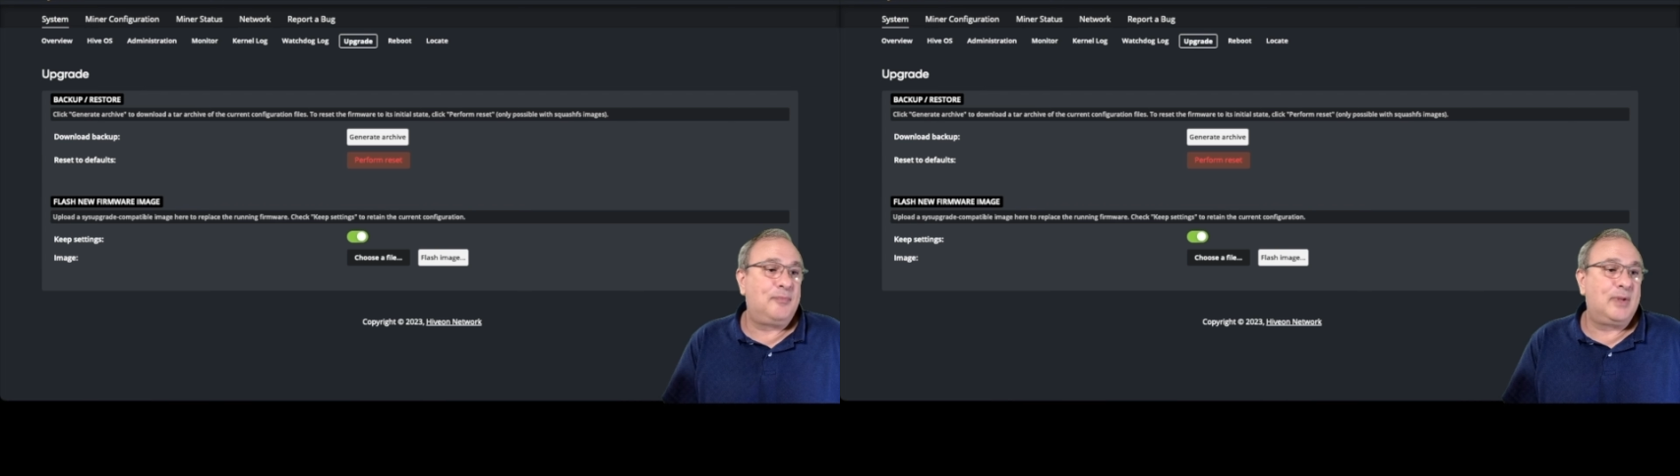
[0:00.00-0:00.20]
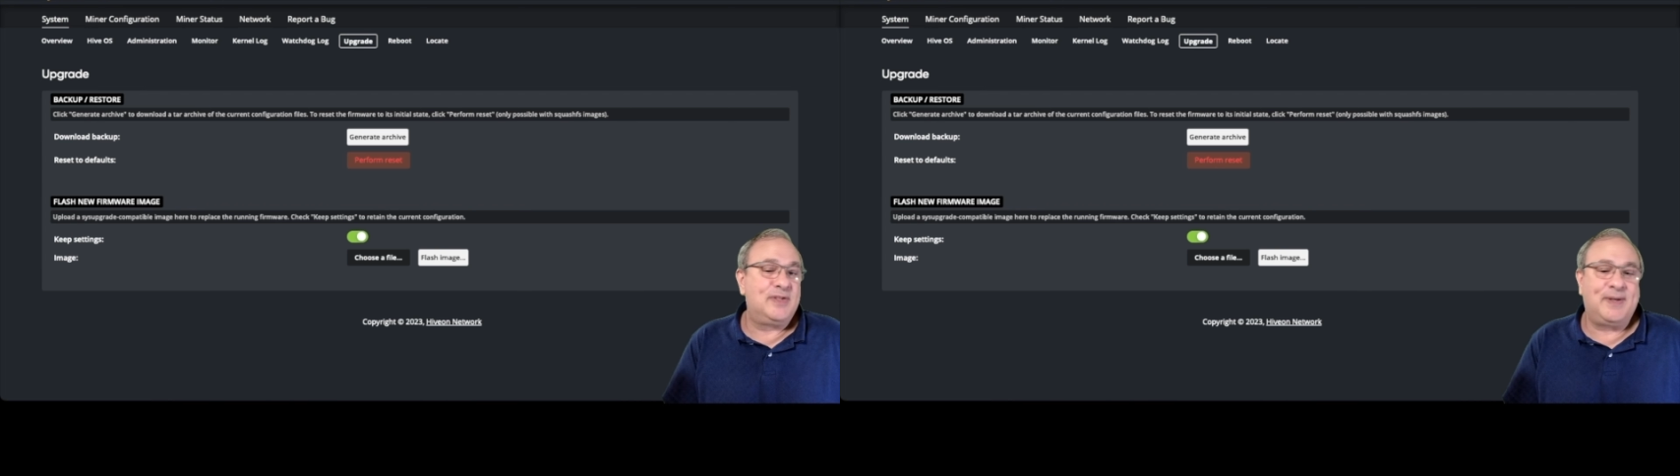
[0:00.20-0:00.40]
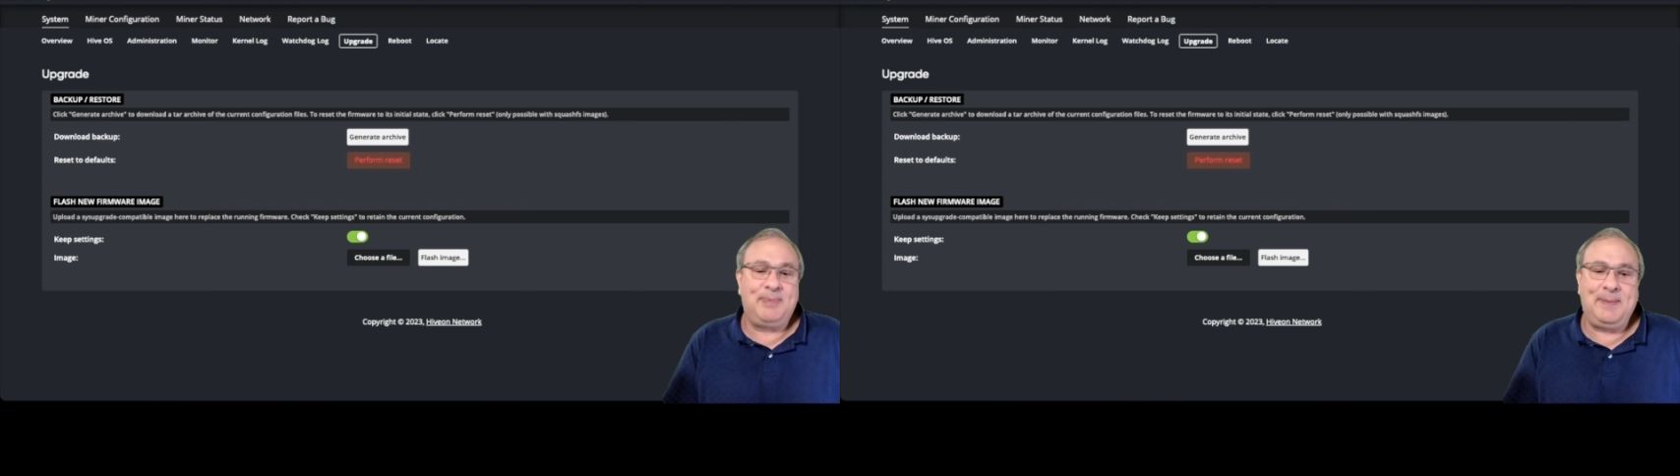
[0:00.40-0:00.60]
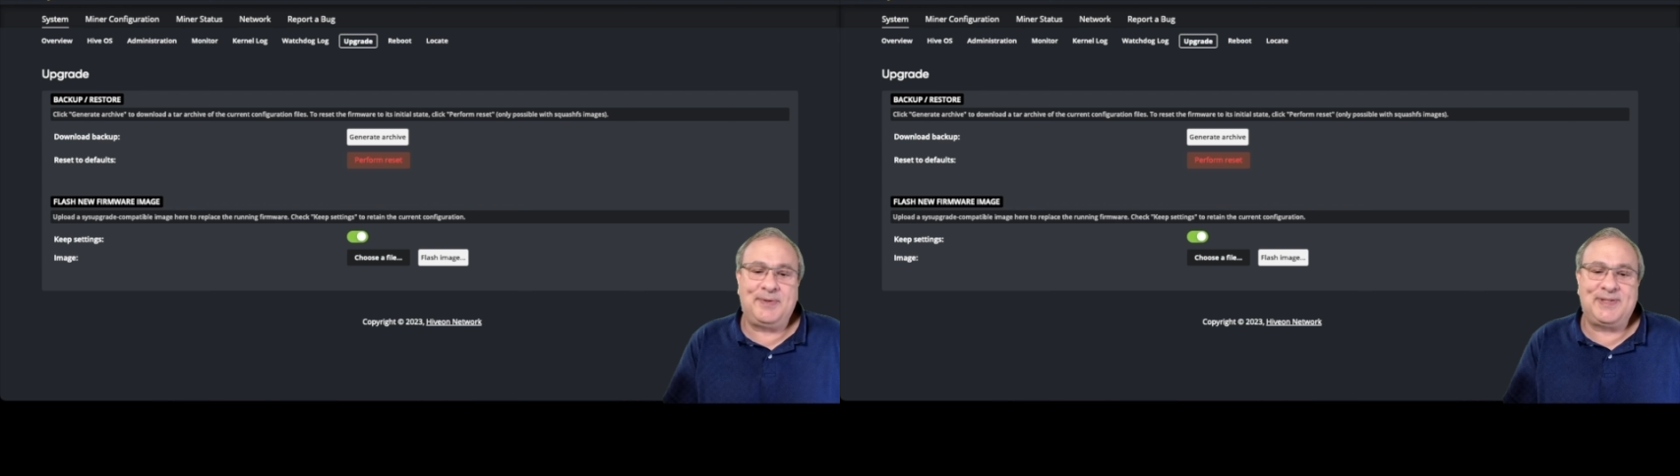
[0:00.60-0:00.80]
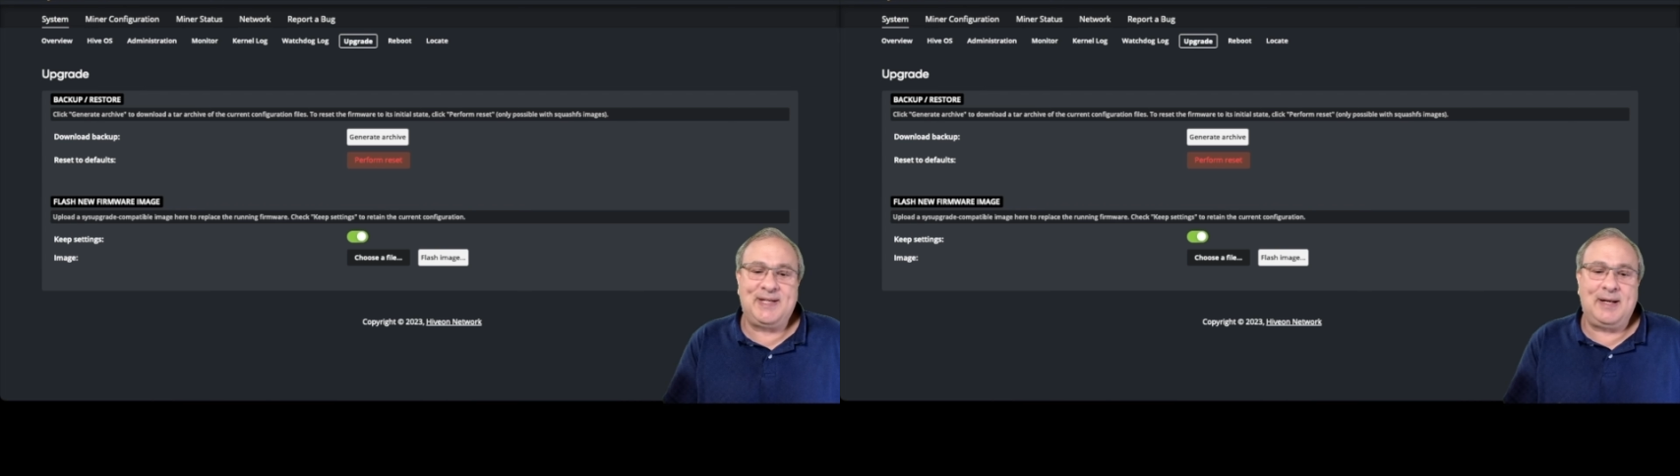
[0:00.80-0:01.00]
Some people
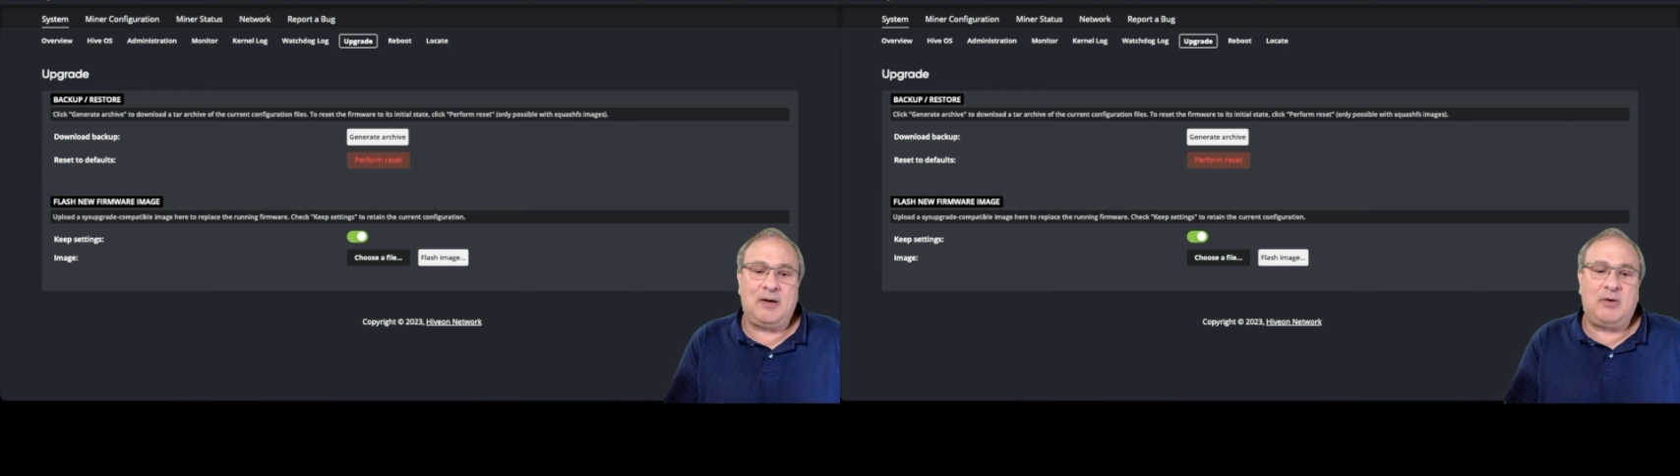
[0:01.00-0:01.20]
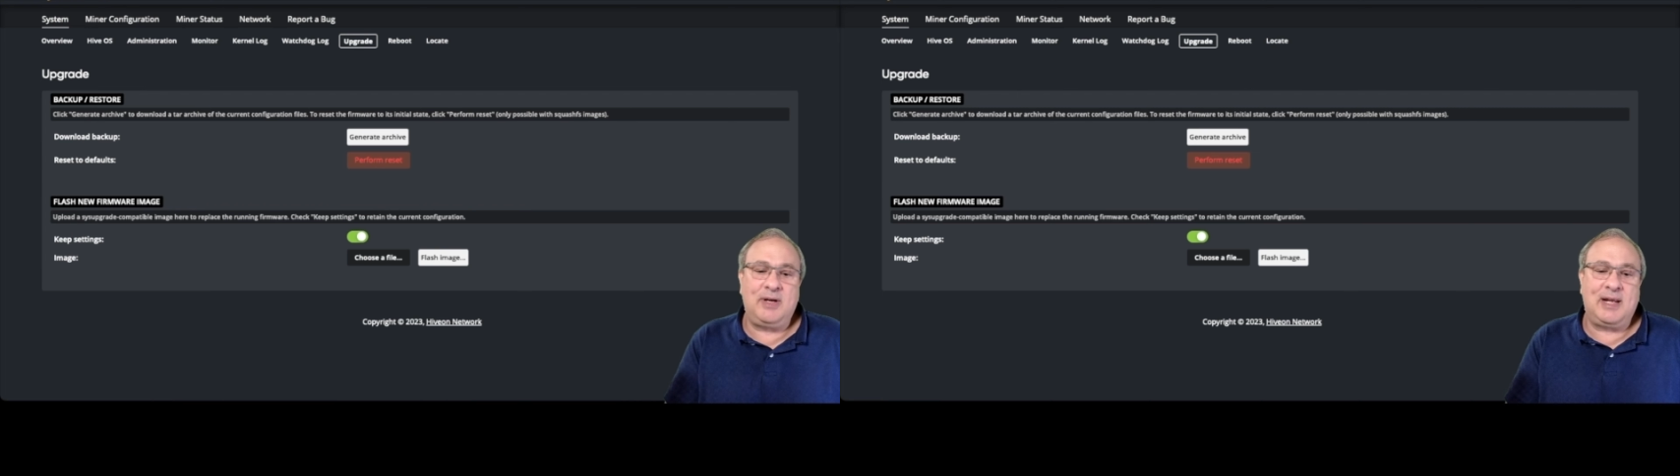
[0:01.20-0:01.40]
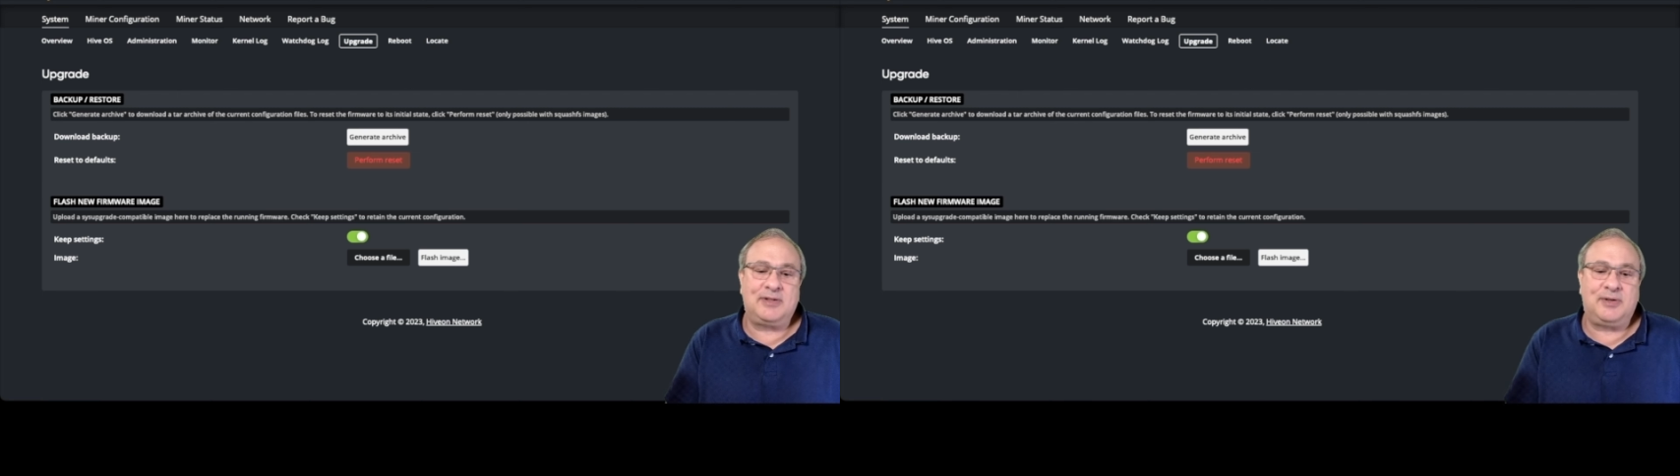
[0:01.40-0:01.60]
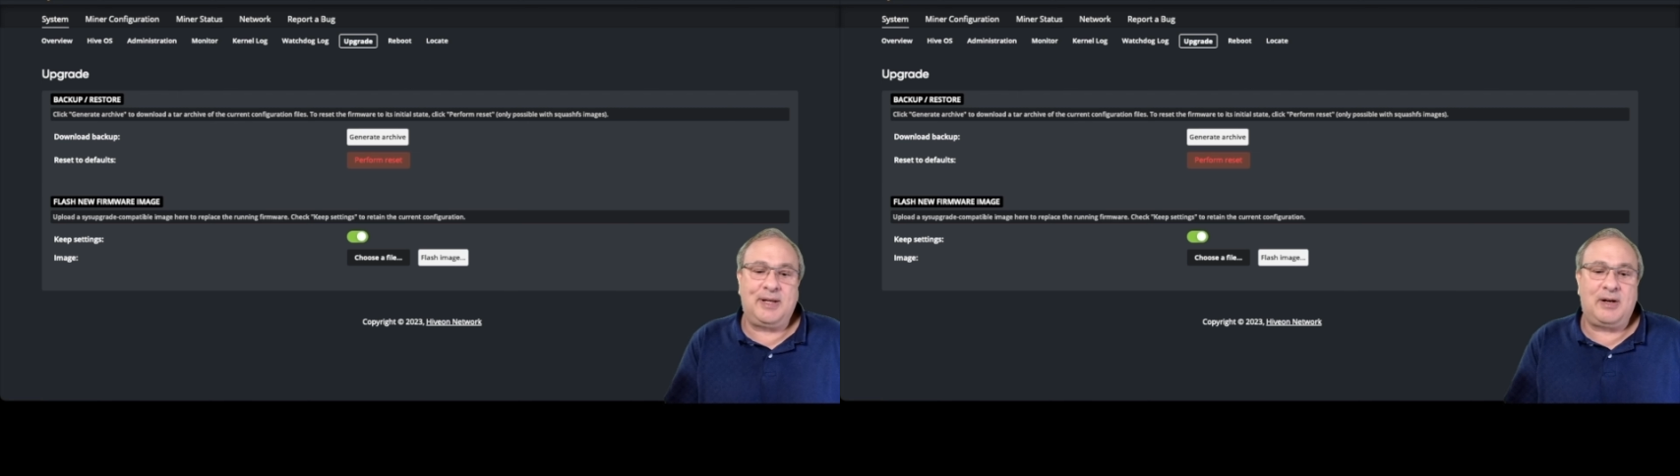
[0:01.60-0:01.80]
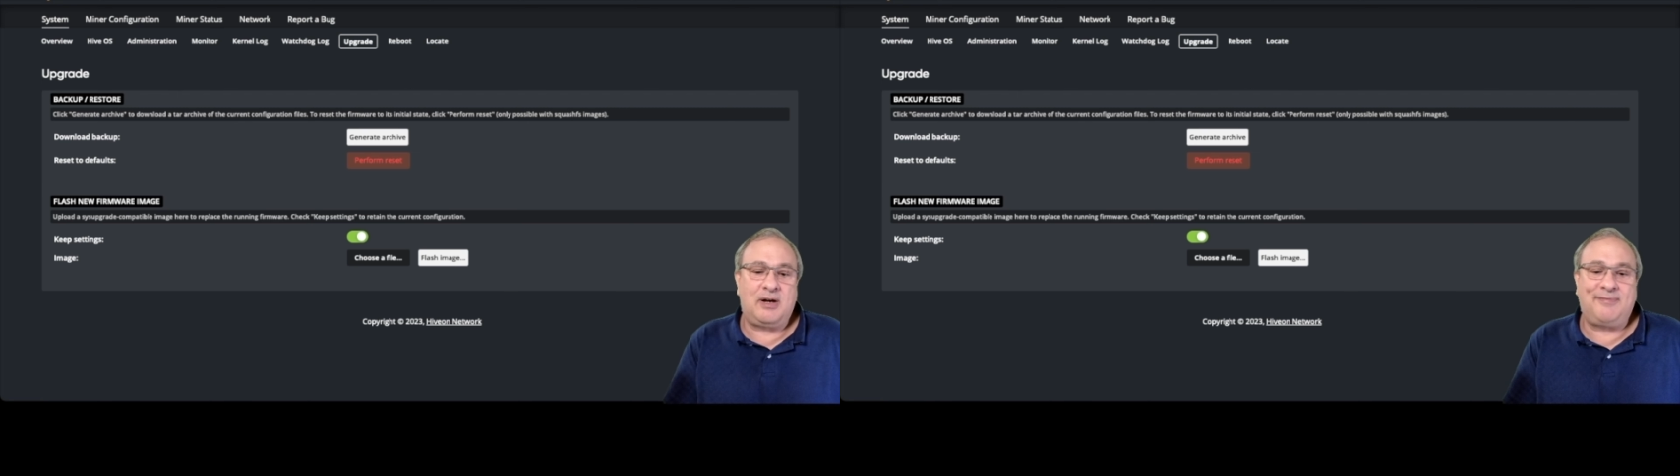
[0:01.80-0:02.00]
said, "Oh, you got to turn that
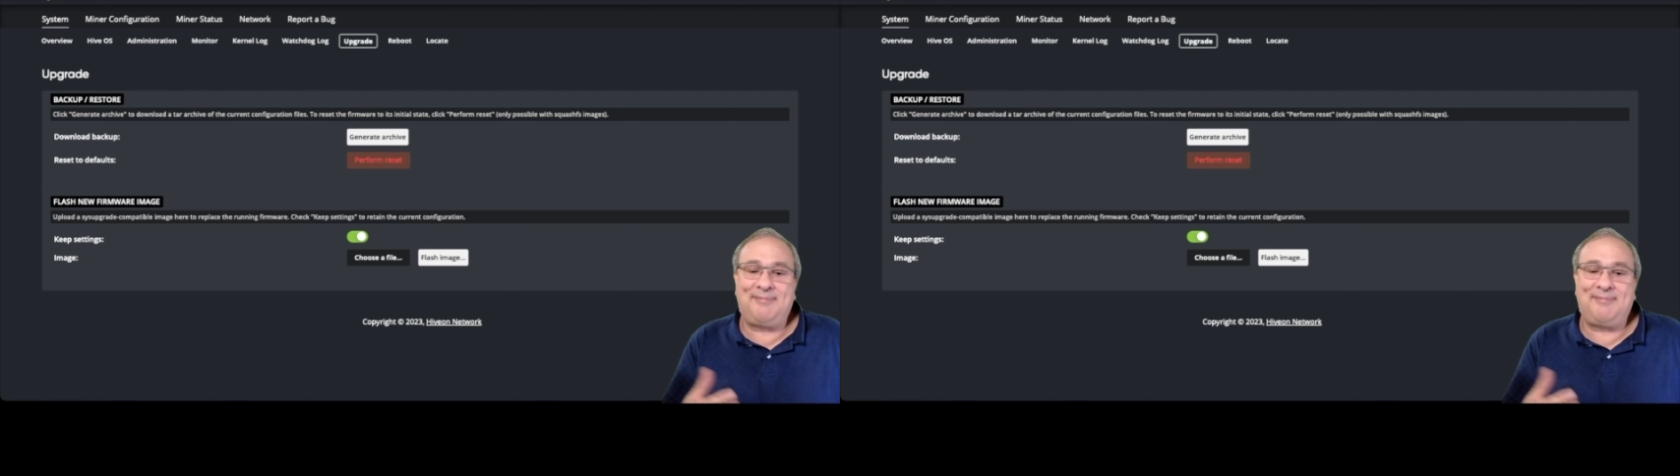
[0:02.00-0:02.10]
off."